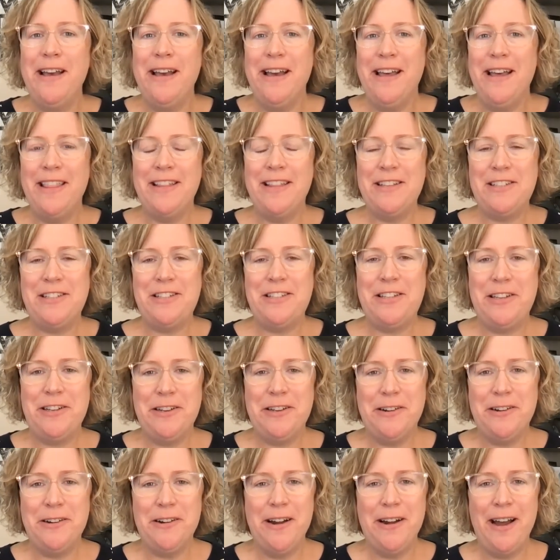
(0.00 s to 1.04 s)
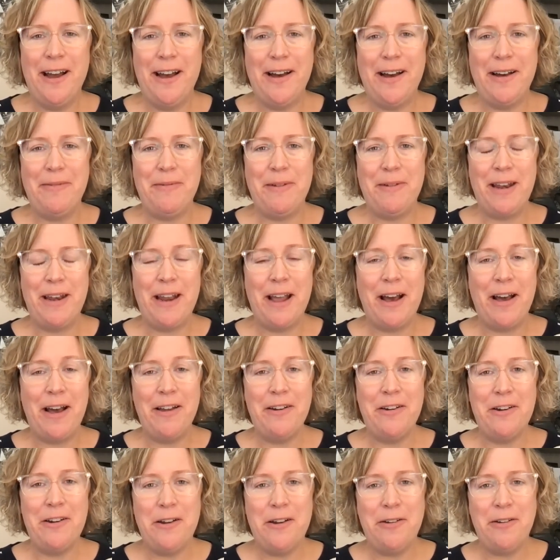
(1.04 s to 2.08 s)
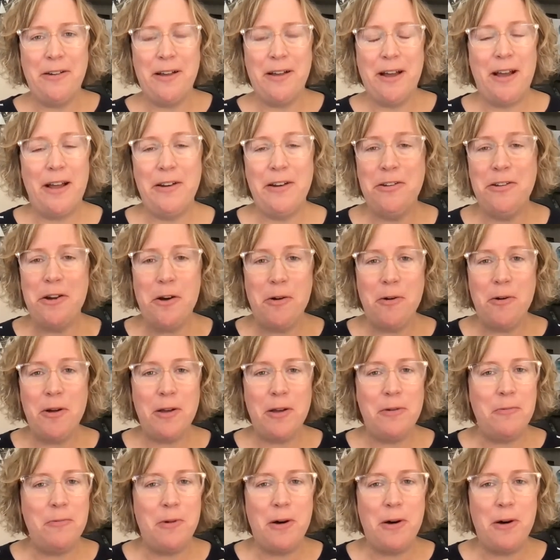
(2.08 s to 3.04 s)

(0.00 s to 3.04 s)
this year and unknowing